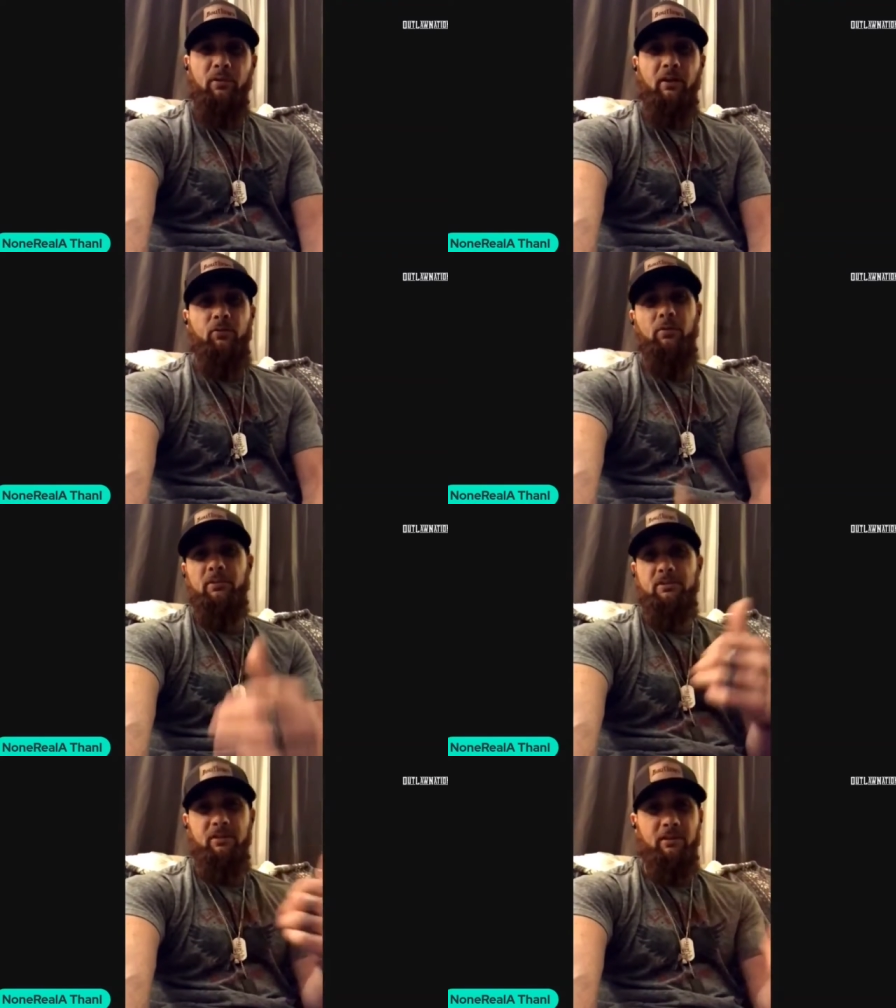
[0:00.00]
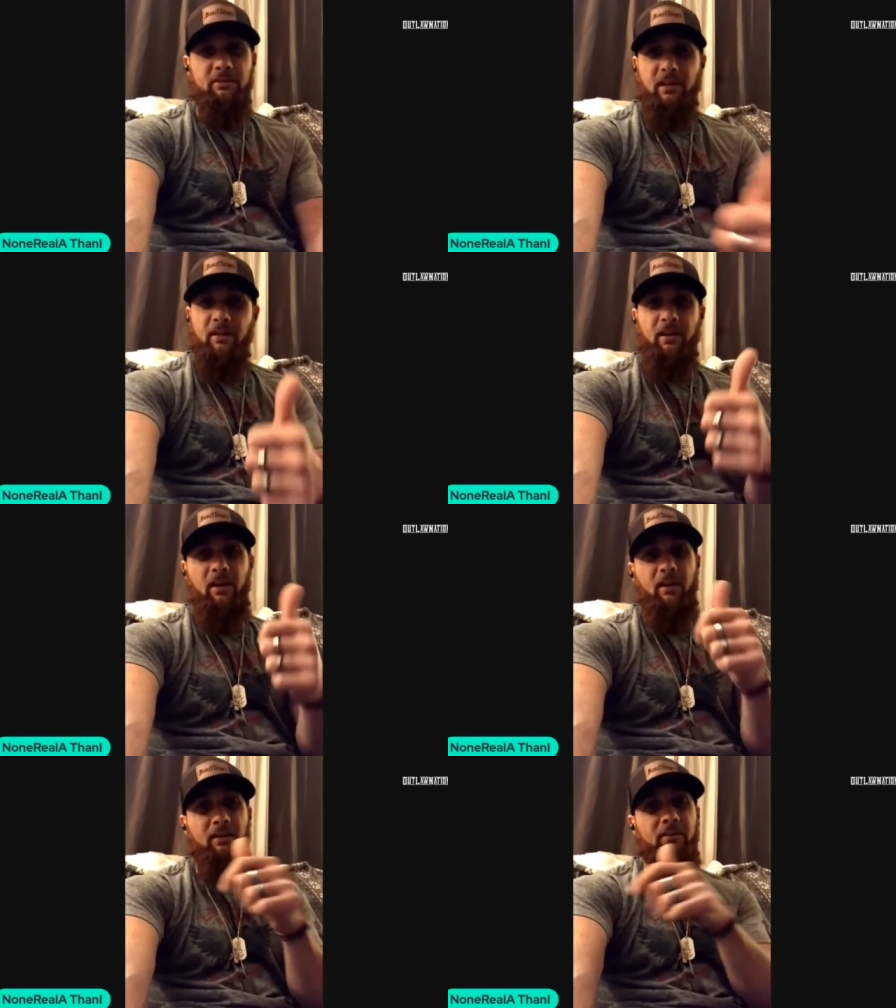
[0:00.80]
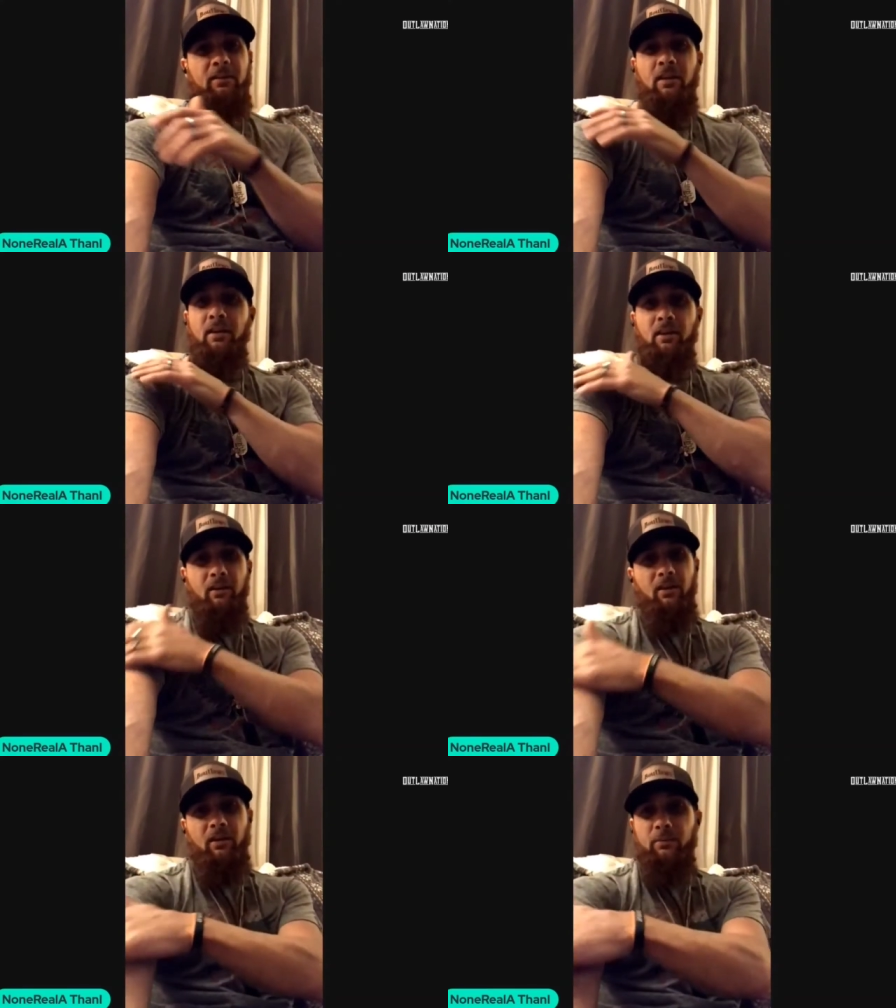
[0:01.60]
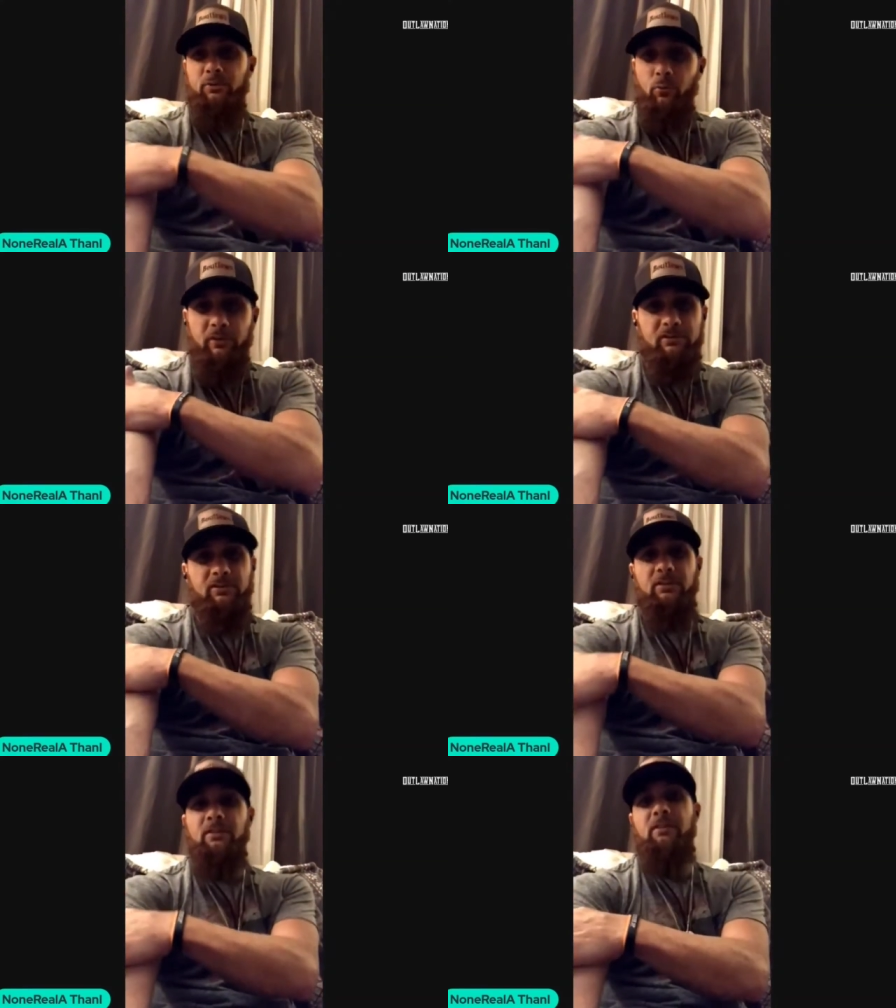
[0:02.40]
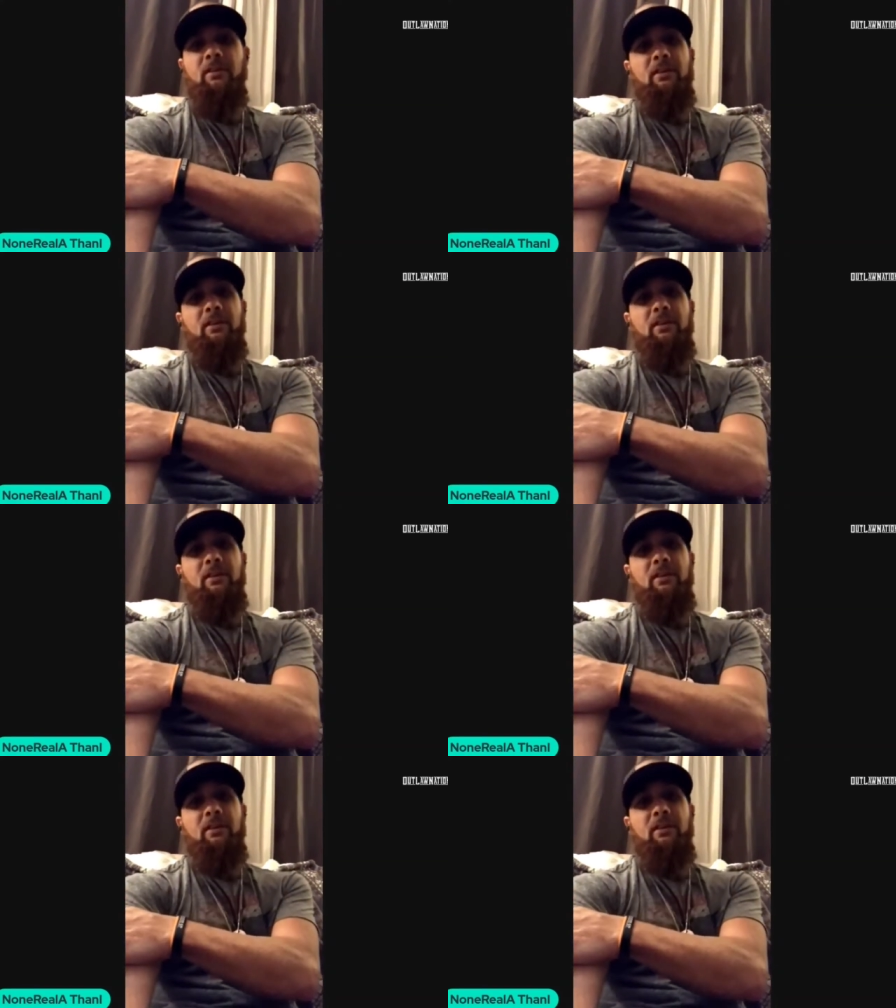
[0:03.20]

I grew up listening to Tech N9ne, um, Twista,